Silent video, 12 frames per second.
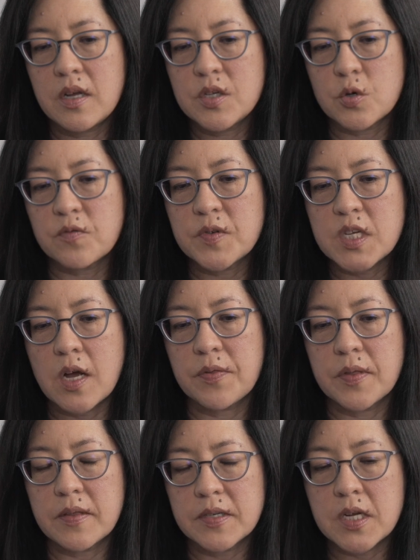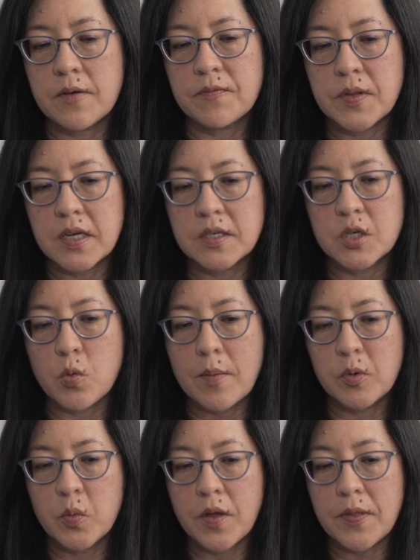sort of tough thing to
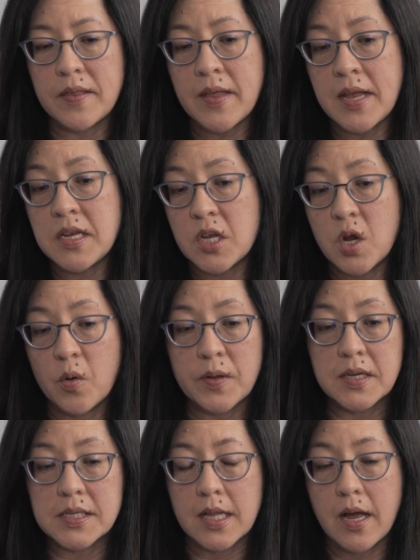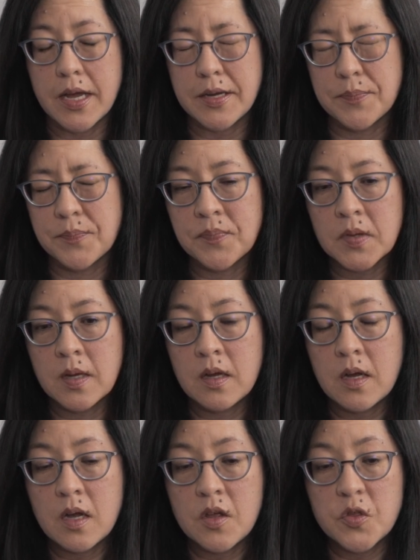grapple with. And then things like
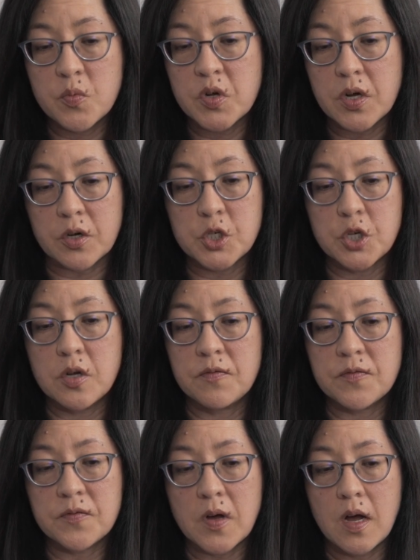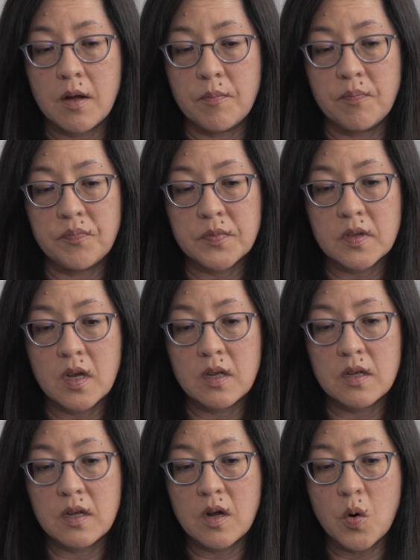the reduction of
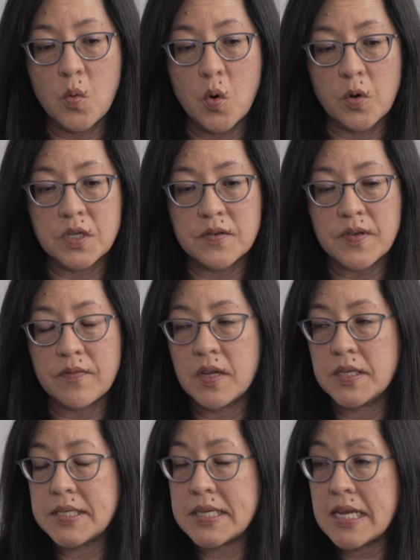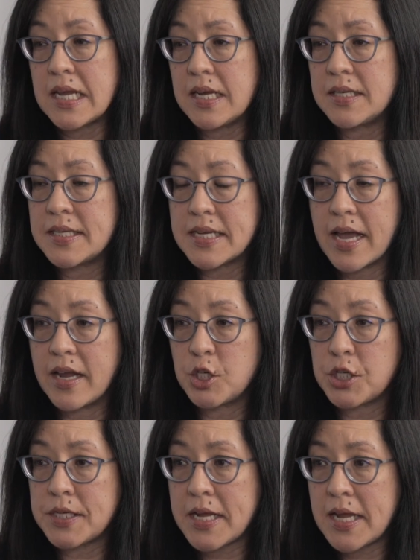awards of FNC,
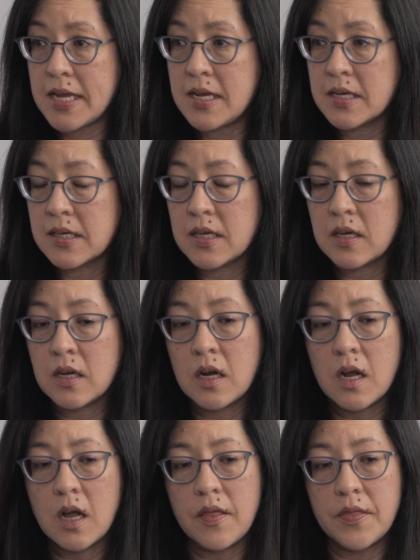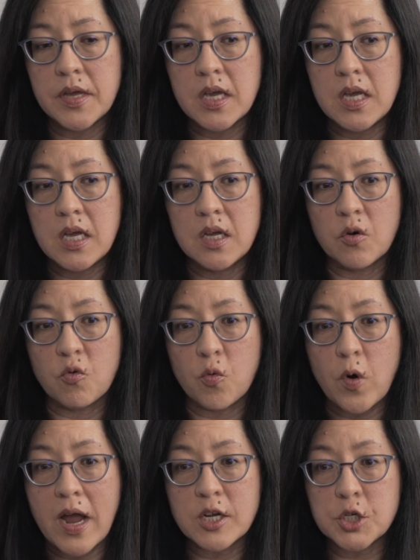CHC, the
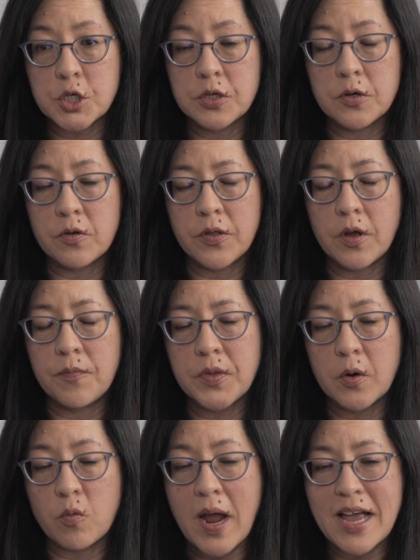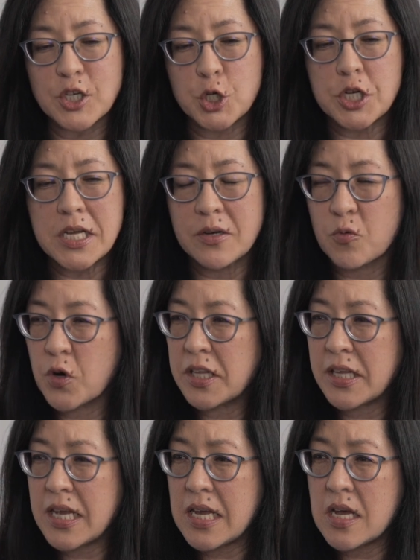rationing
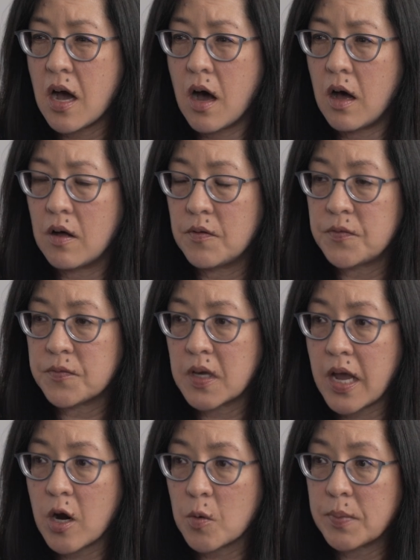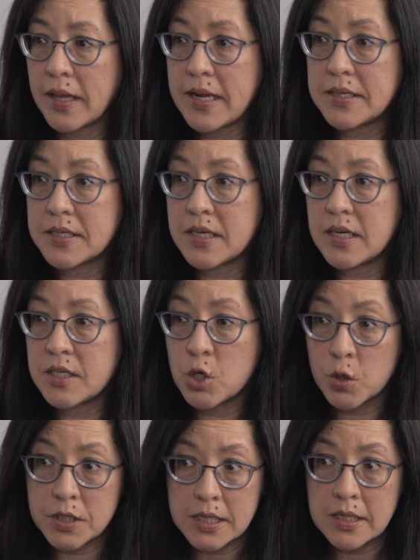really of care places,
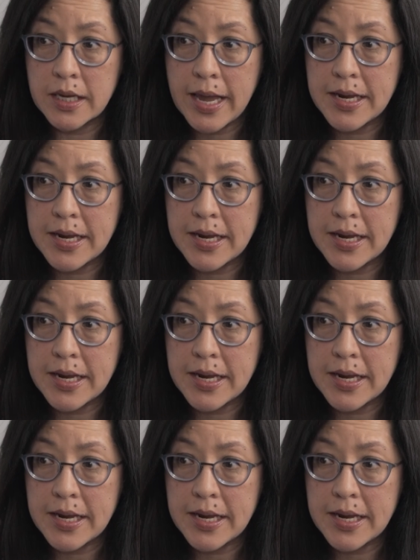nursing